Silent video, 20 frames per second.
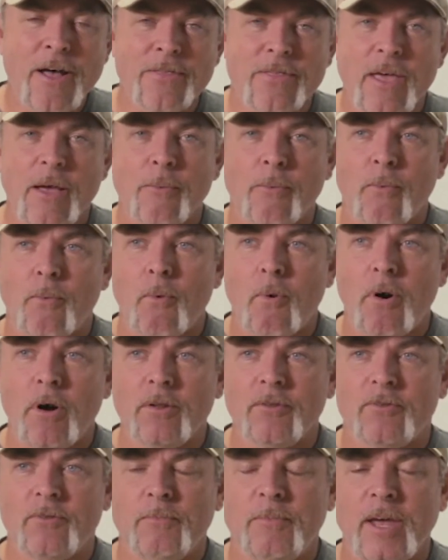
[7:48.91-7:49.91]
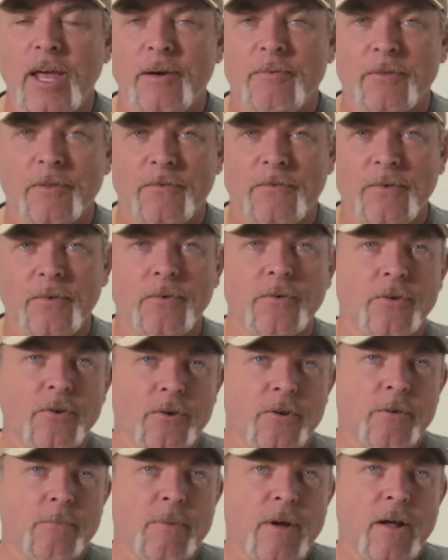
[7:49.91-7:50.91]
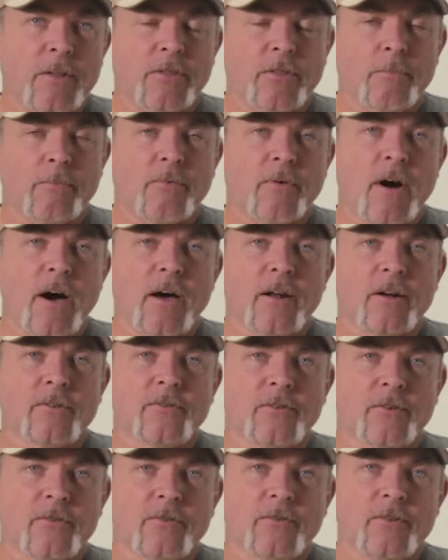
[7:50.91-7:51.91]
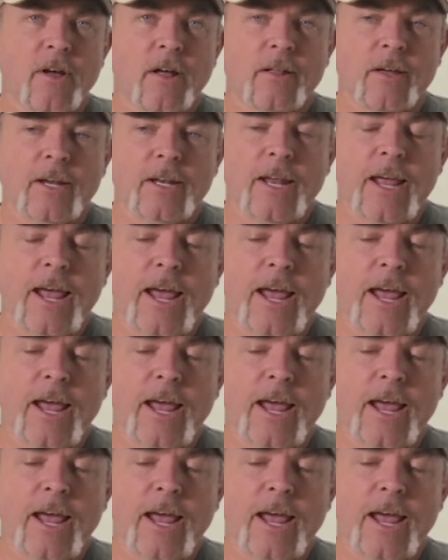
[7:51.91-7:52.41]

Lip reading: They want to be able to feel good about the products they're selling.